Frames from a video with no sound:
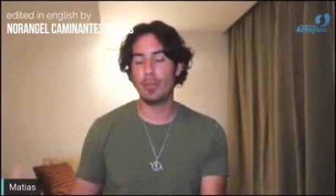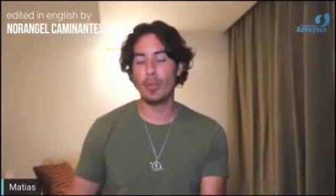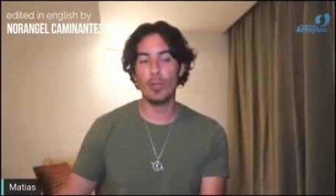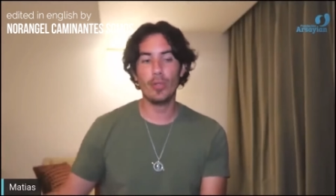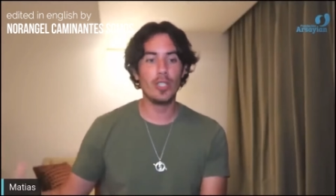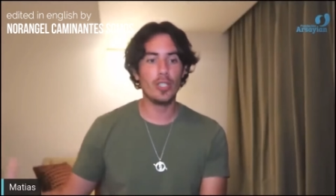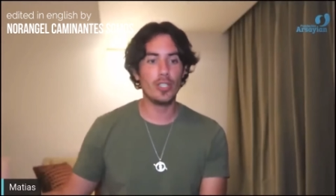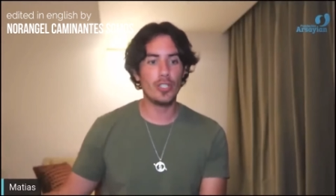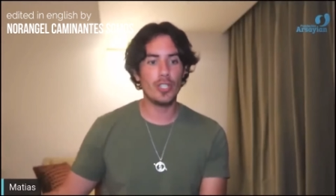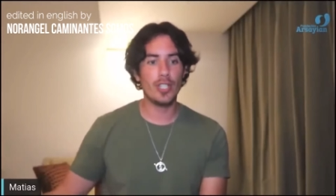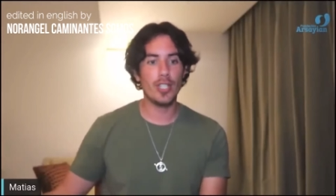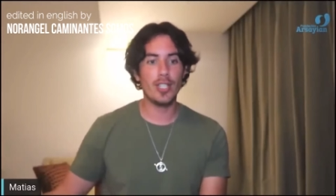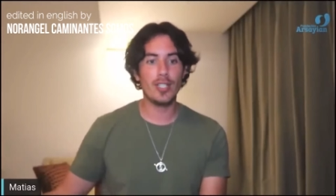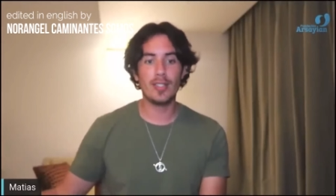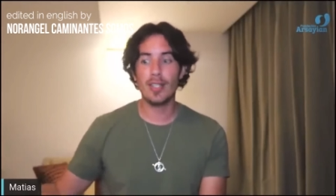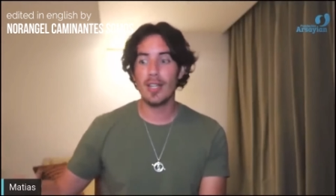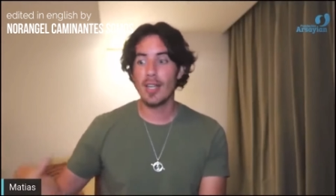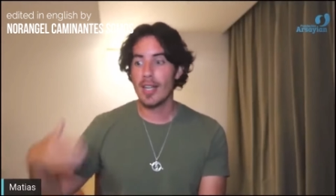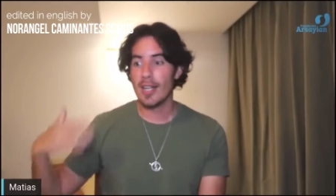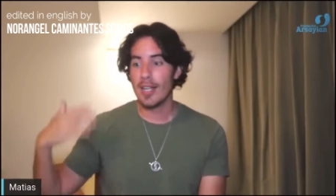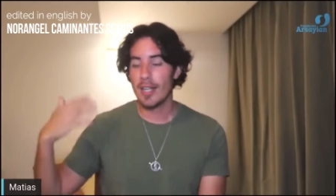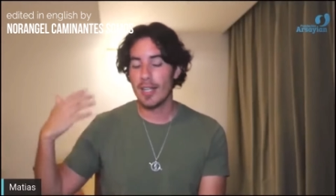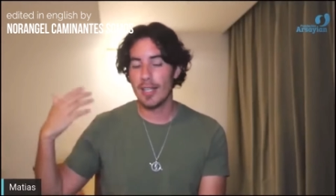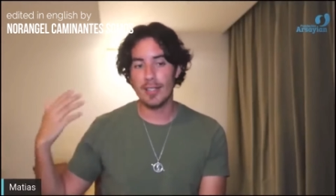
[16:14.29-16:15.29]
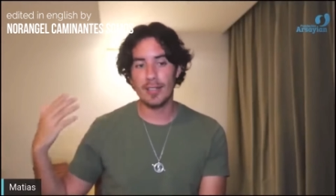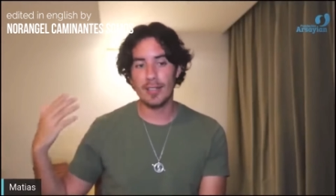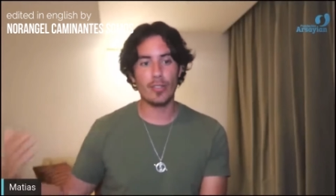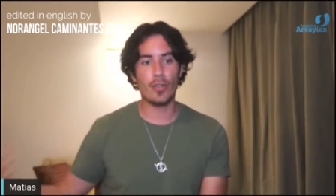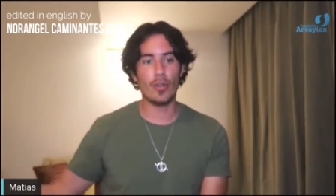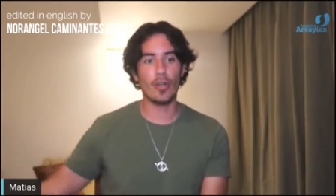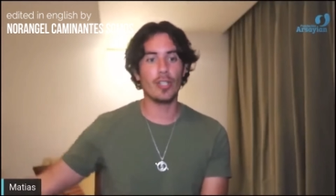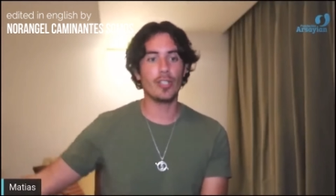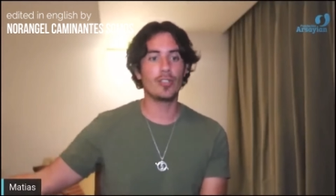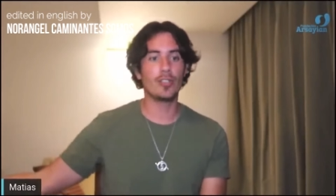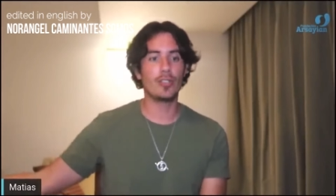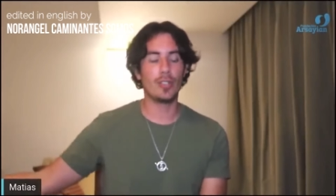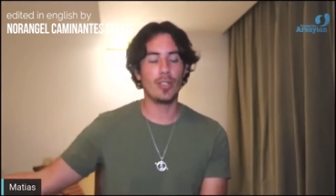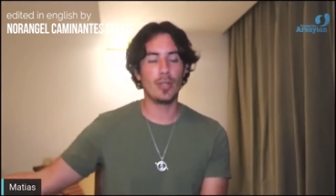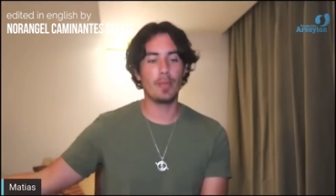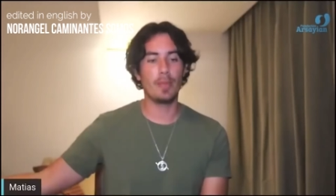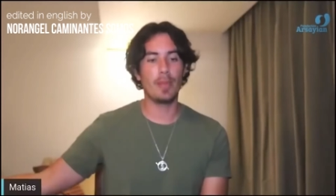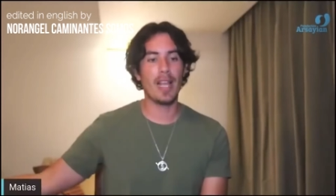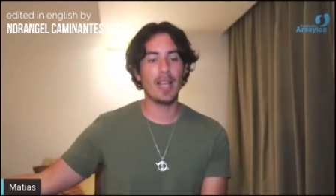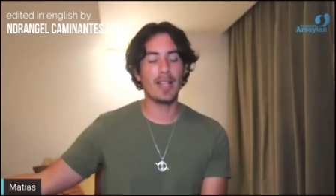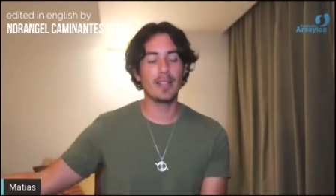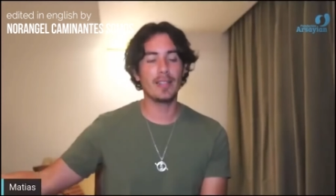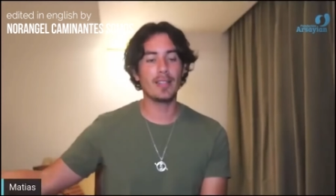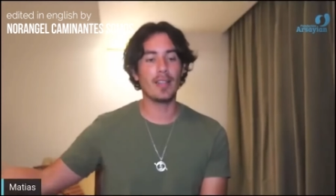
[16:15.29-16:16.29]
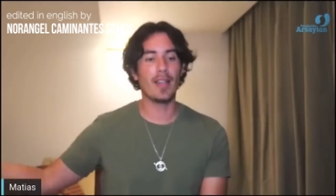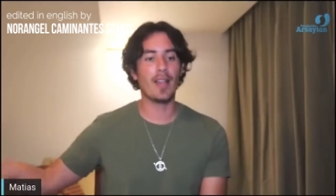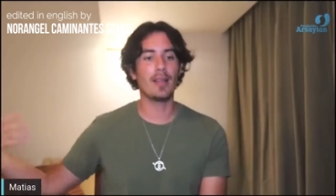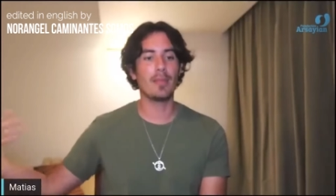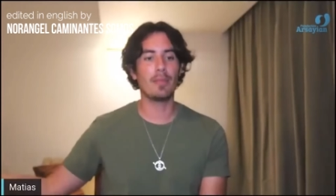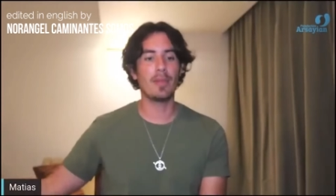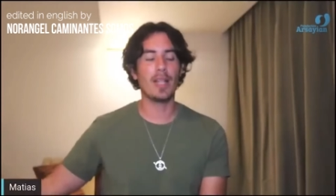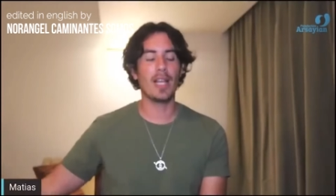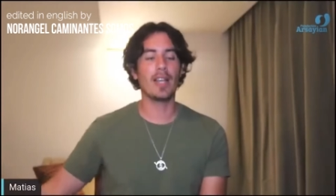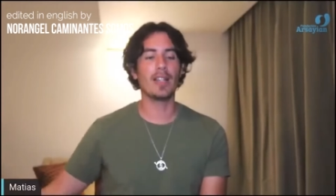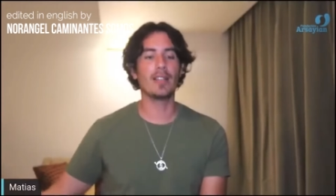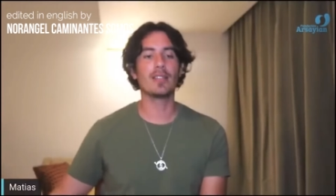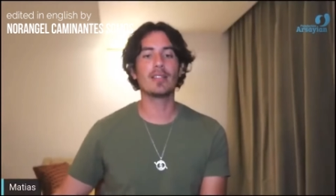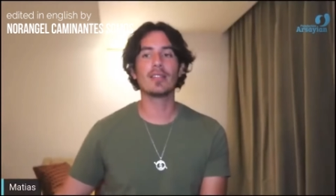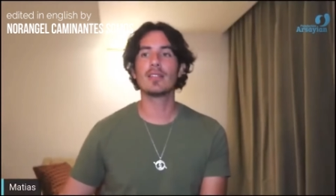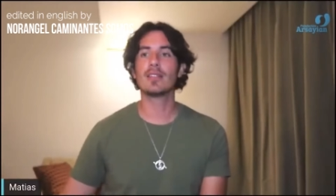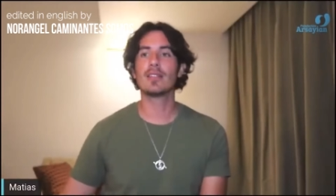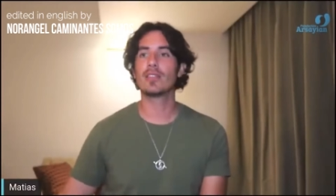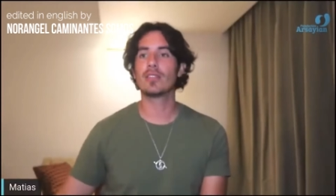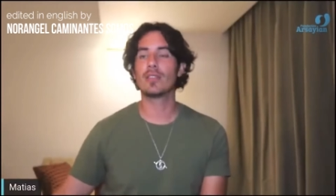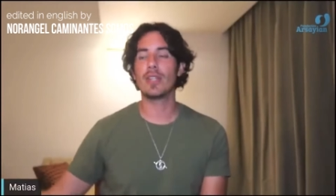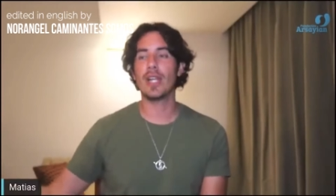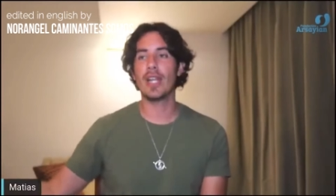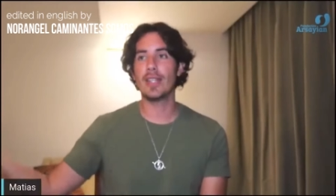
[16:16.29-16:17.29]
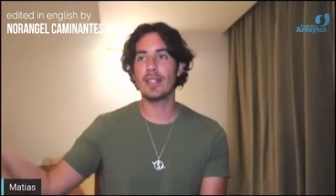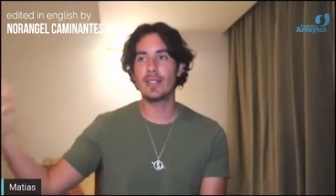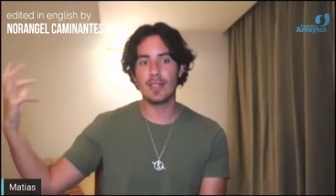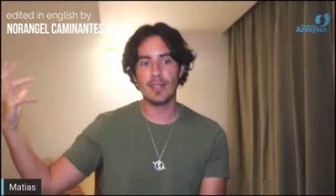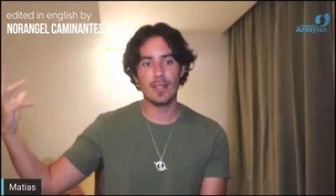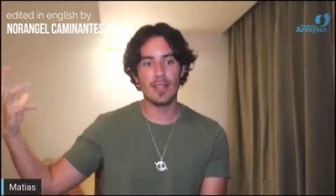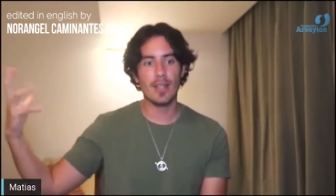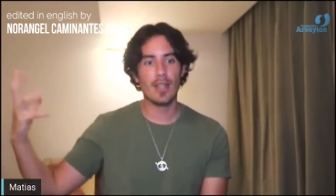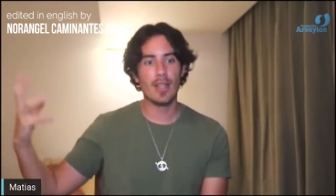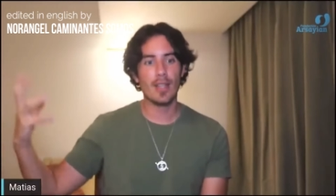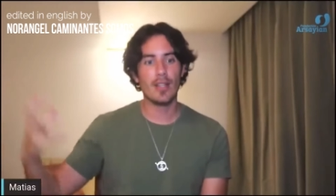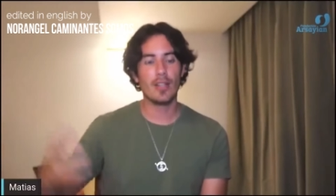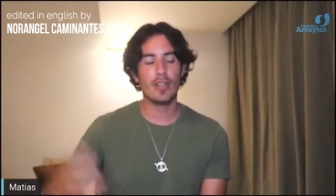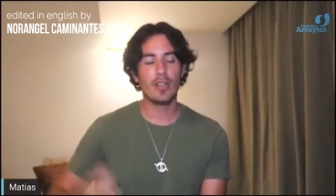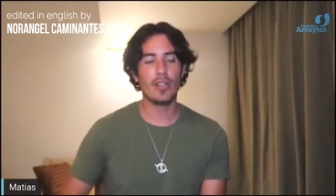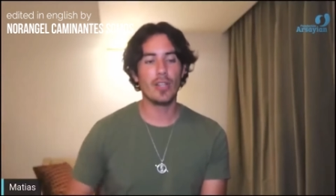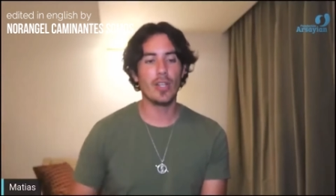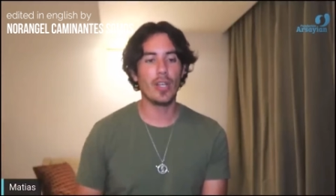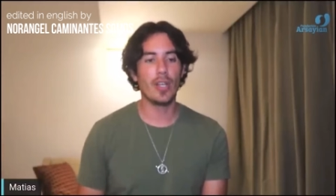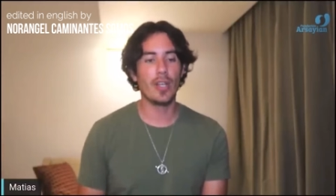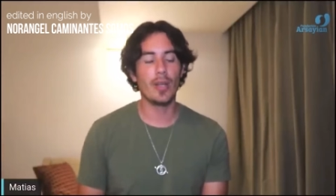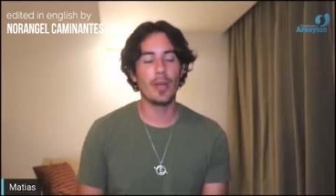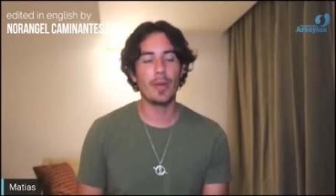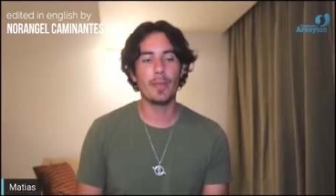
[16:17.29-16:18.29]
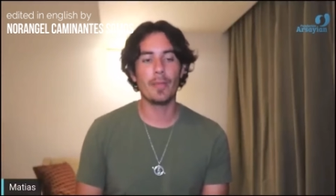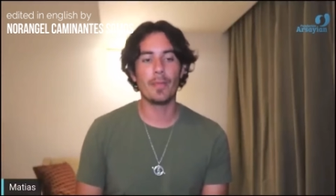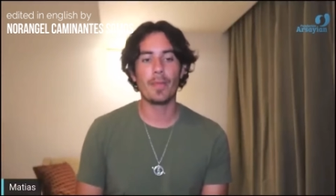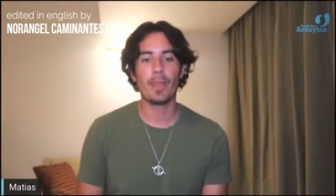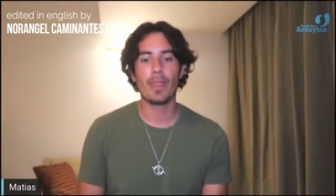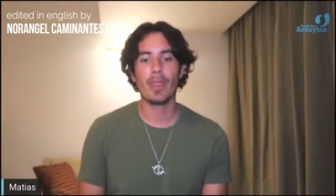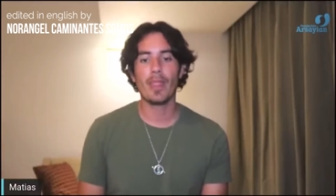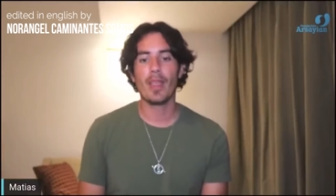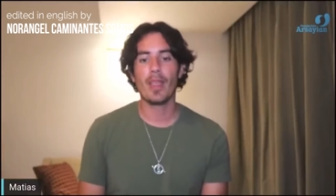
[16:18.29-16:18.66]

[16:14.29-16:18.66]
poo, the sheet, is going to the plant, and the plant creates the